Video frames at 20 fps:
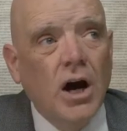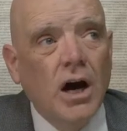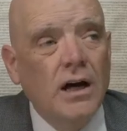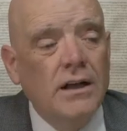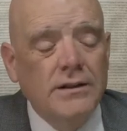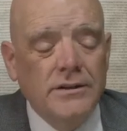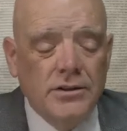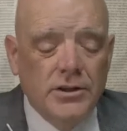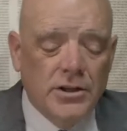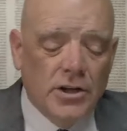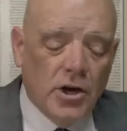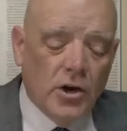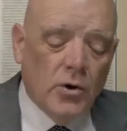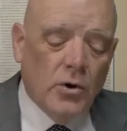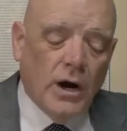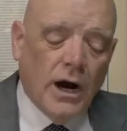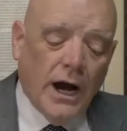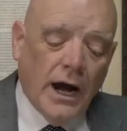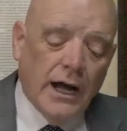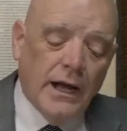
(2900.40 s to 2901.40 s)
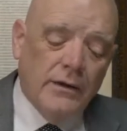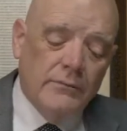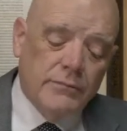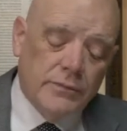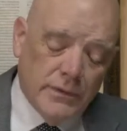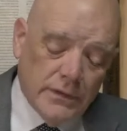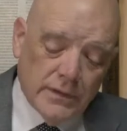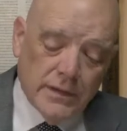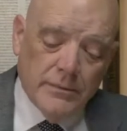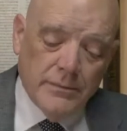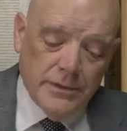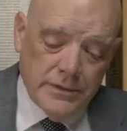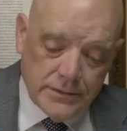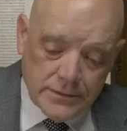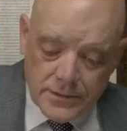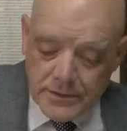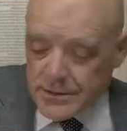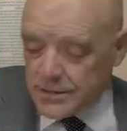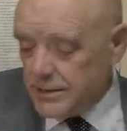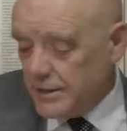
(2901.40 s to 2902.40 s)
Uh, you know, I let me
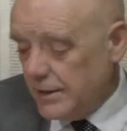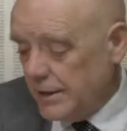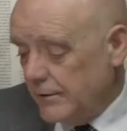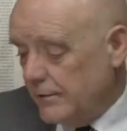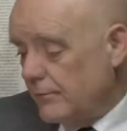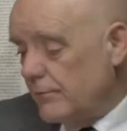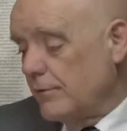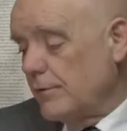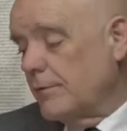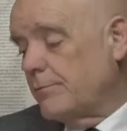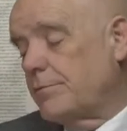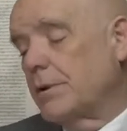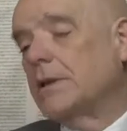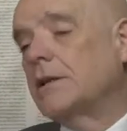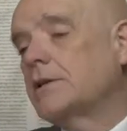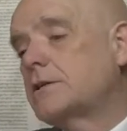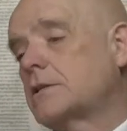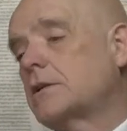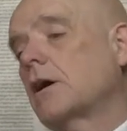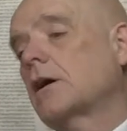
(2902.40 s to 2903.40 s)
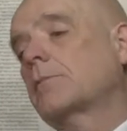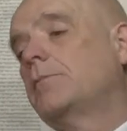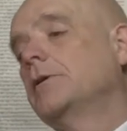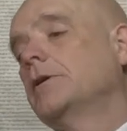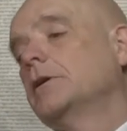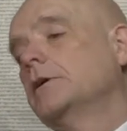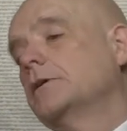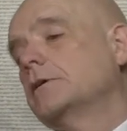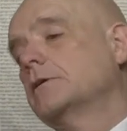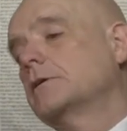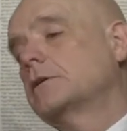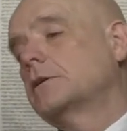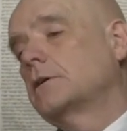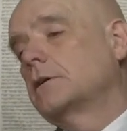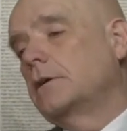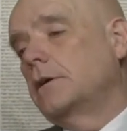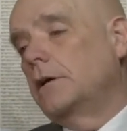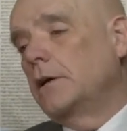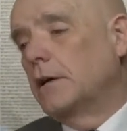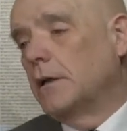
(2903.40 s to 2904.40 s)
just say, uh, but let's talk
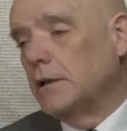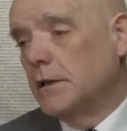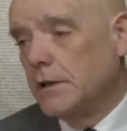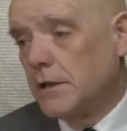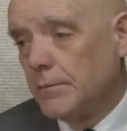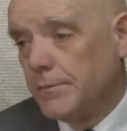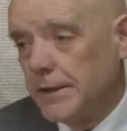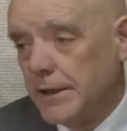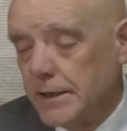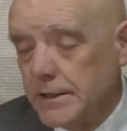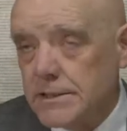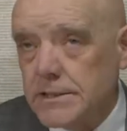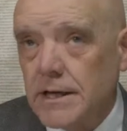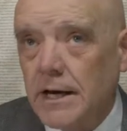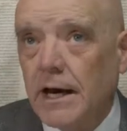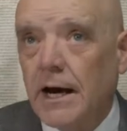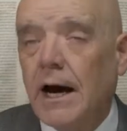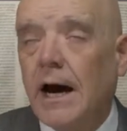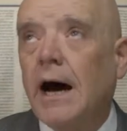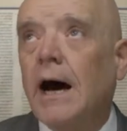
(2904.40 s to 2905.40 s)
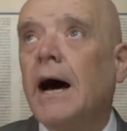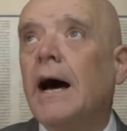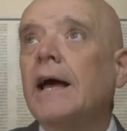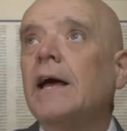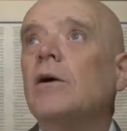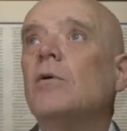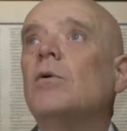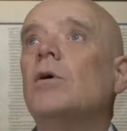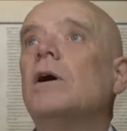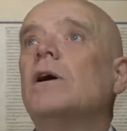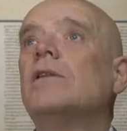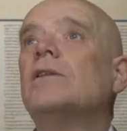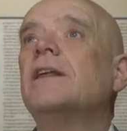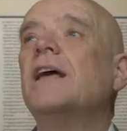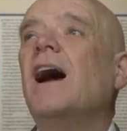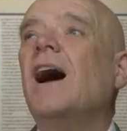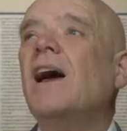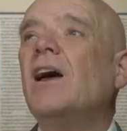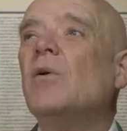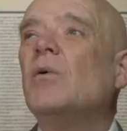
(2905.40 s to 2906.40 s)
politically a little bit. Uh, Iowa,
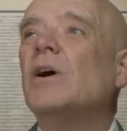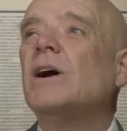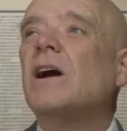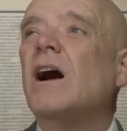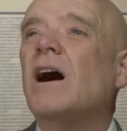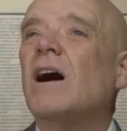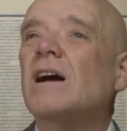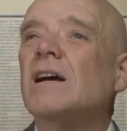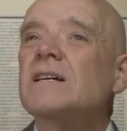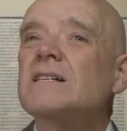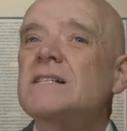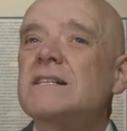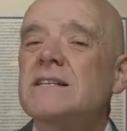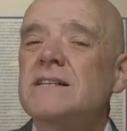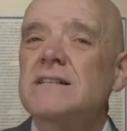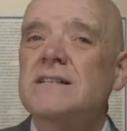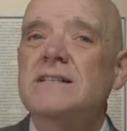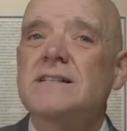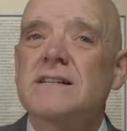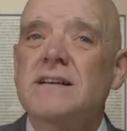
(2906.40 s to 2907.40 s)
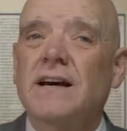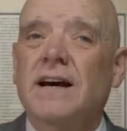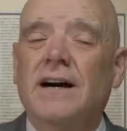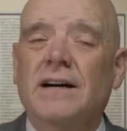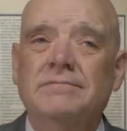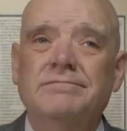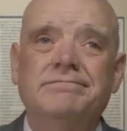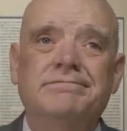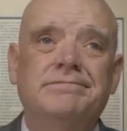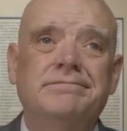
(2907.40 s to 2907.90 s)
the Iowa caucus is uh,